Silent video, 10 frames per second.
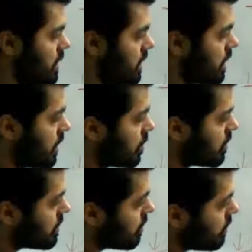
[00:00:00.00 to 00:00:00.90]
taking
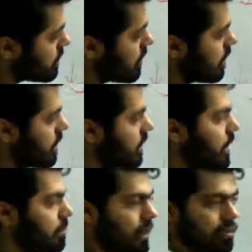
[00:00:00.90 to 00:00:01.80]
into consideration the
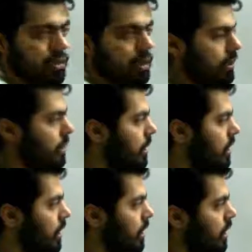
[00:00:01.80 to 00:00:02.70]
entire picture here.
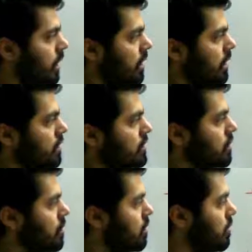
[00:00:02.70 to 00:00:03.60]

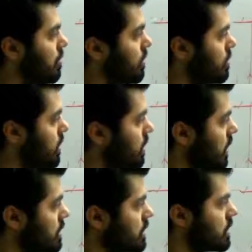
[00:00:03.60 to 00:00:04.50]
So from the
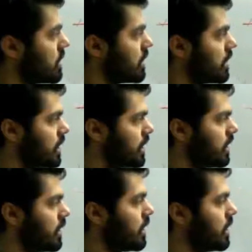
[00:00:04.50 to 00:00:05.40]
next
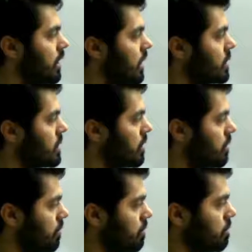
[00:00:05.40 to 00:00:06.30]

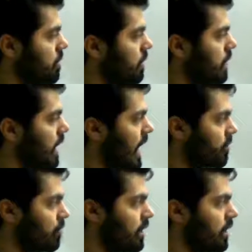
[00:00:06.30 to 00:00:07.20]
lecture we will
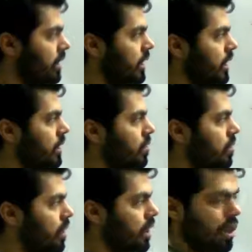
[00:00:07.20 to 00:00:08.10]
actually deal
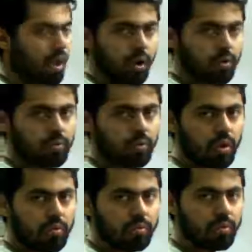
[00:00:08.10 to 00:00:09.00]
into how to
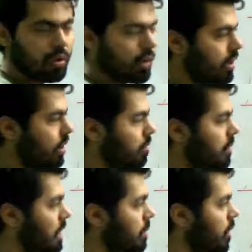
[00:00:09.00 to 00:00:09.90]
solve
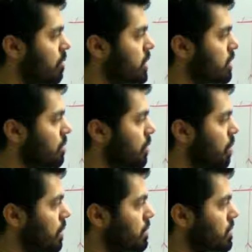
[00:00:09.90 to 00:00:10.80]
multiple object
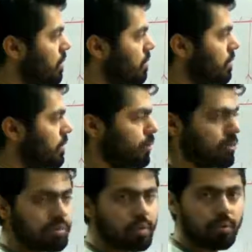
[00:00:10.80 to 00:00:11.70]
problems of
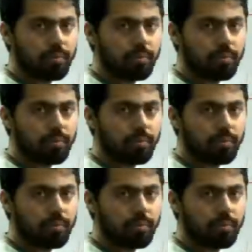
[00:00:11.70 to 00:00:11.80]
Newton's